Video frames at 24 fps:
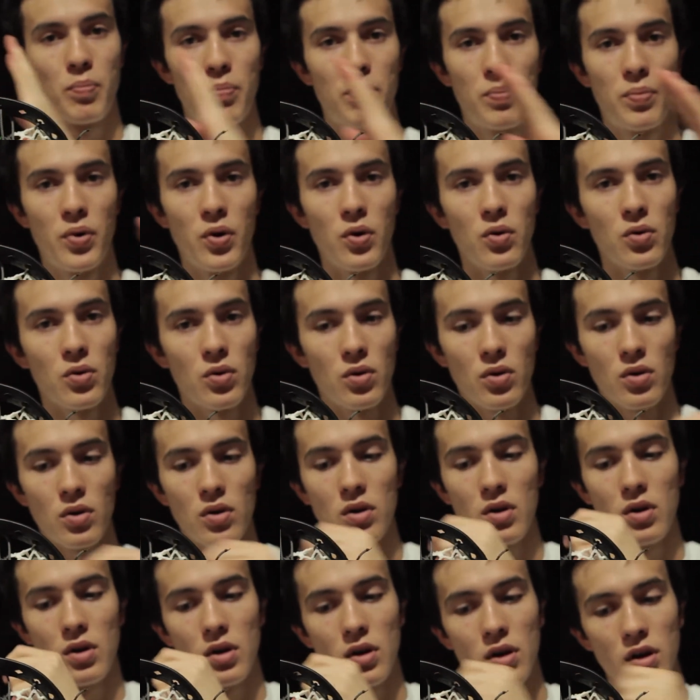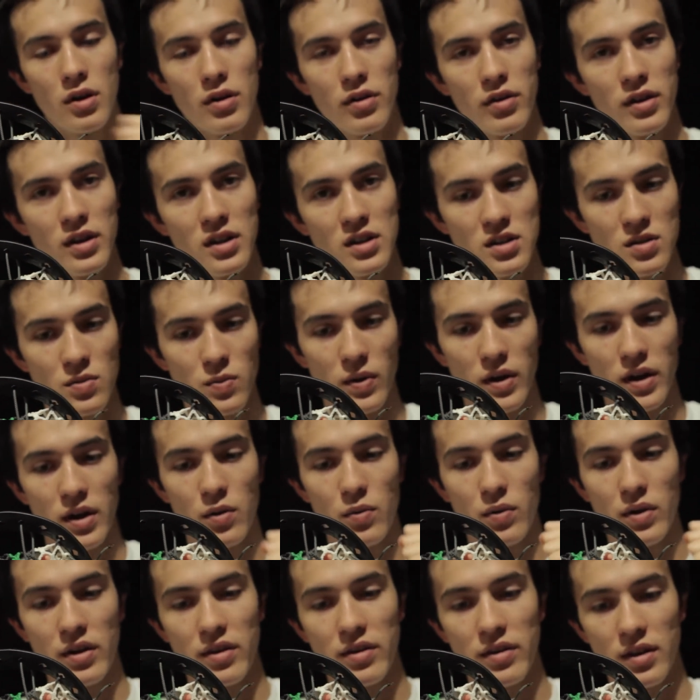pull this way
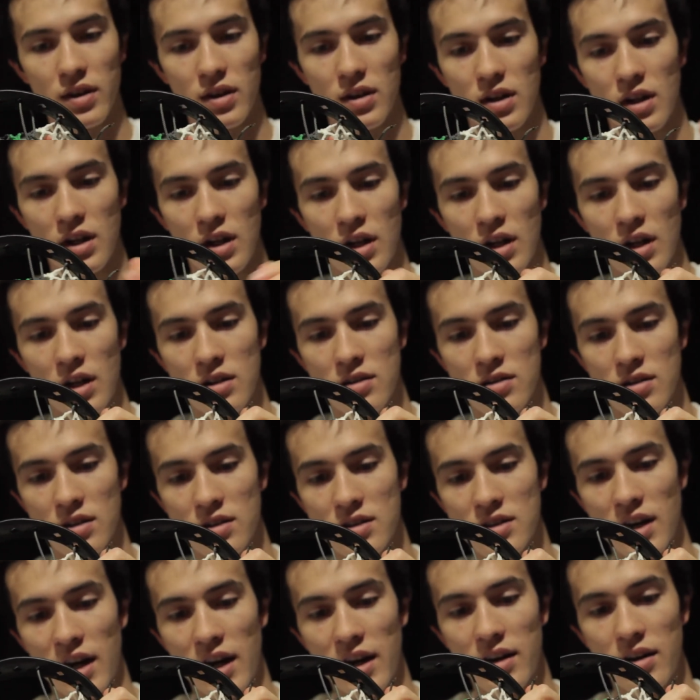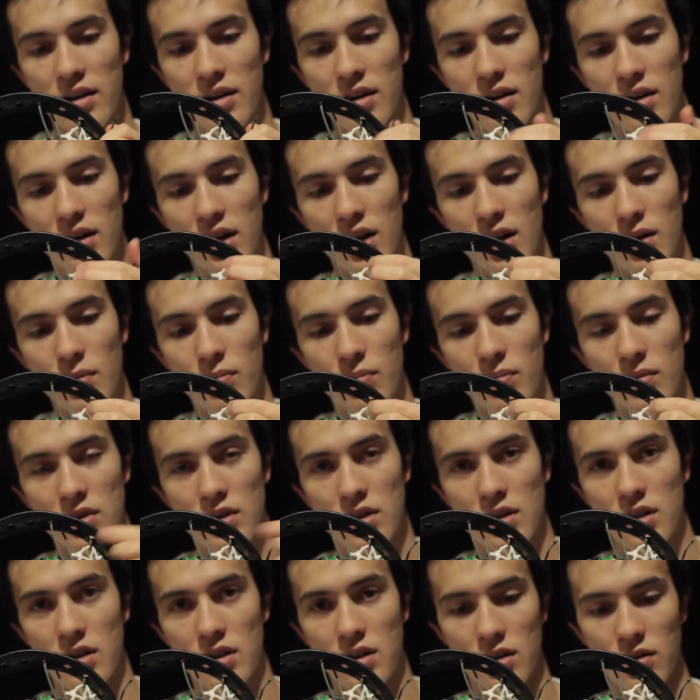with it to tighten it up.
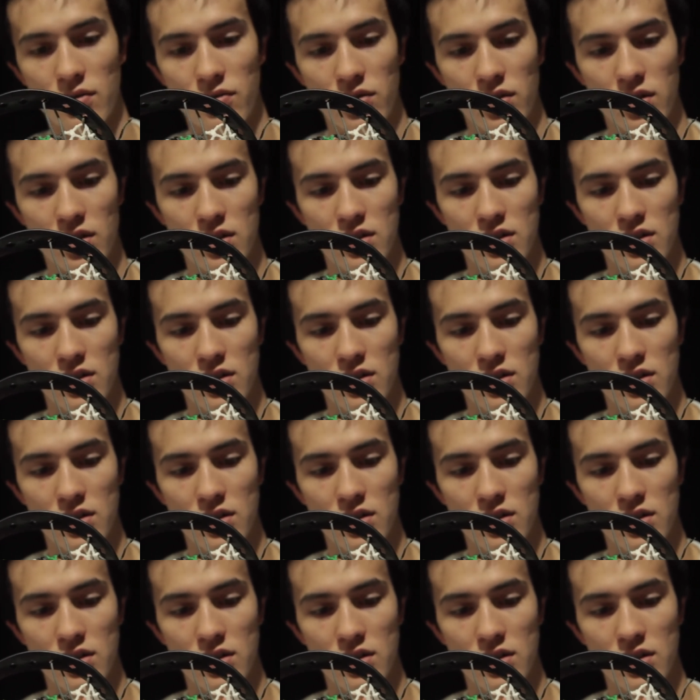If you could